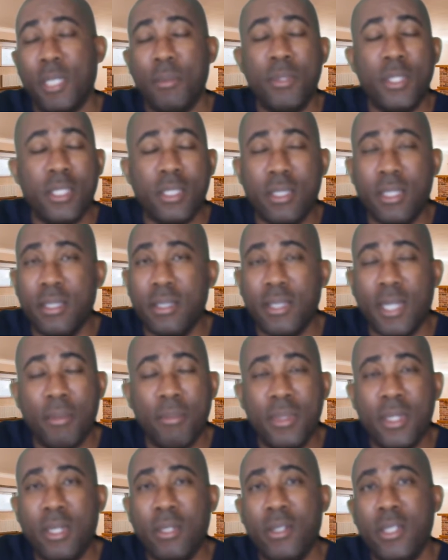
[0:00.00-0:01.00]

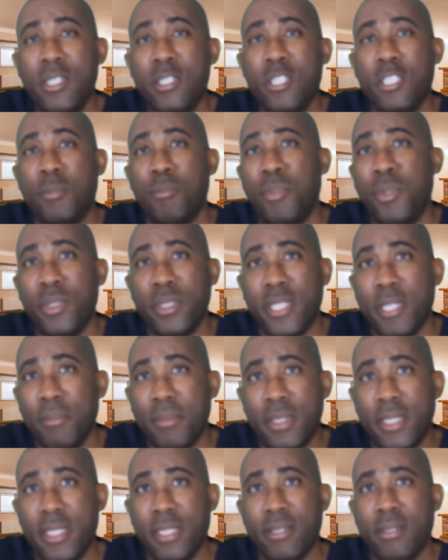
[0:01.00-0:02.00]
I'm not gonna just put
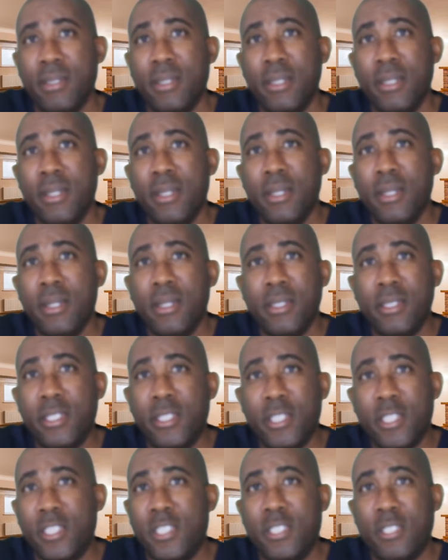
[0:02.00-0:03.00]
them there
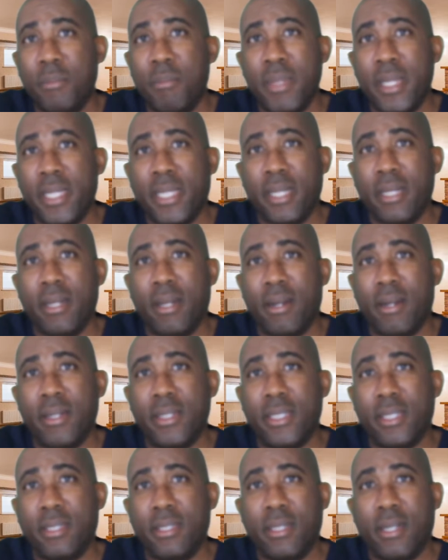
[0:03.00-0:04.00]
just to make an
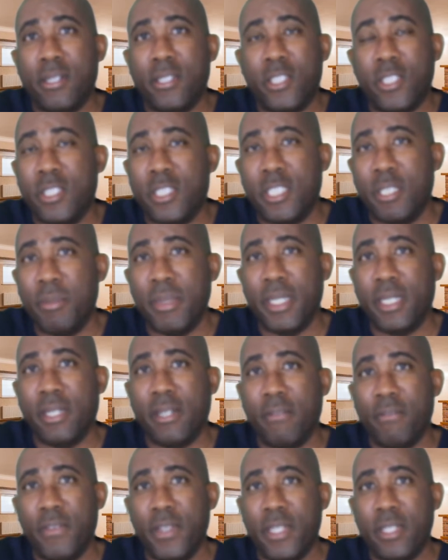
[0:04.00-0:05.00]
article or just to make a
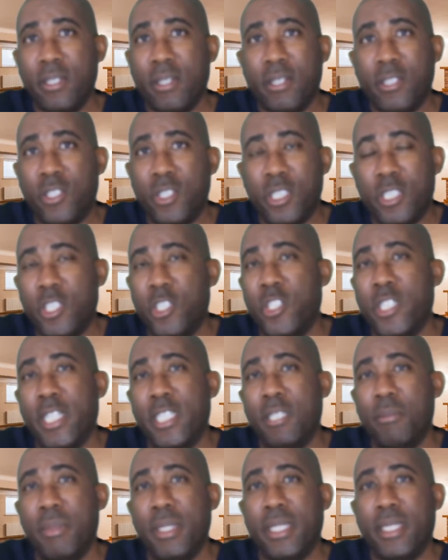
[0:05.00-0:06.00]
video or just to try
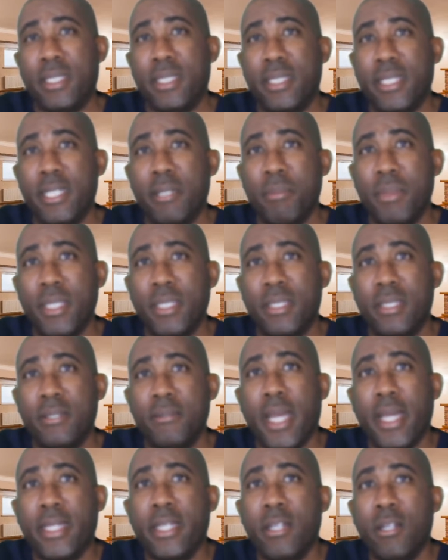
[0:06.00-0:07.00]
to make a statement.
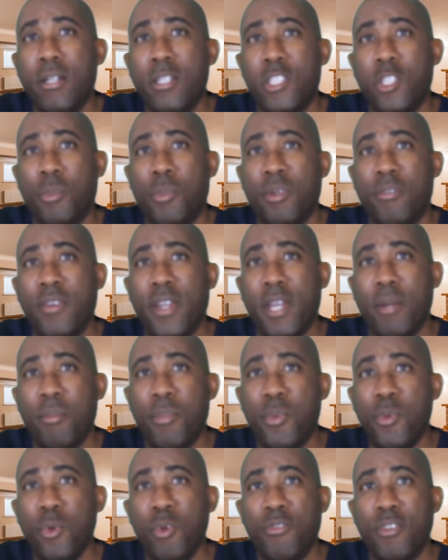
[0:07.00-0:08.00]
I can also provide
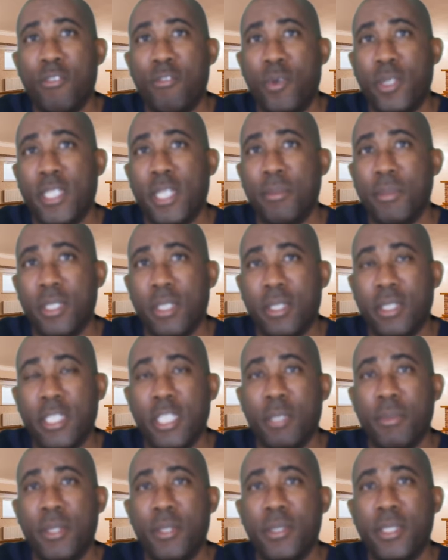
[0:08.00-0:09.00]
proof of what I'm
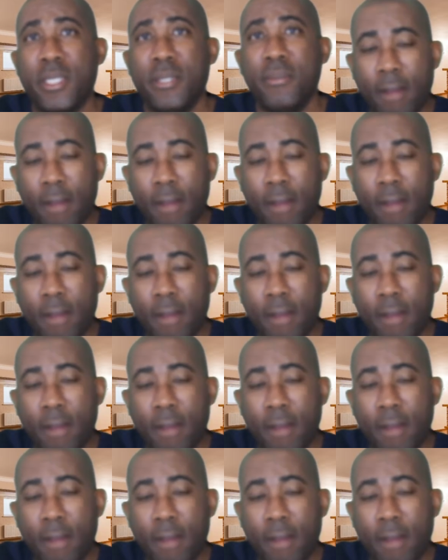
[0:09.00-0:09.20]
talking about.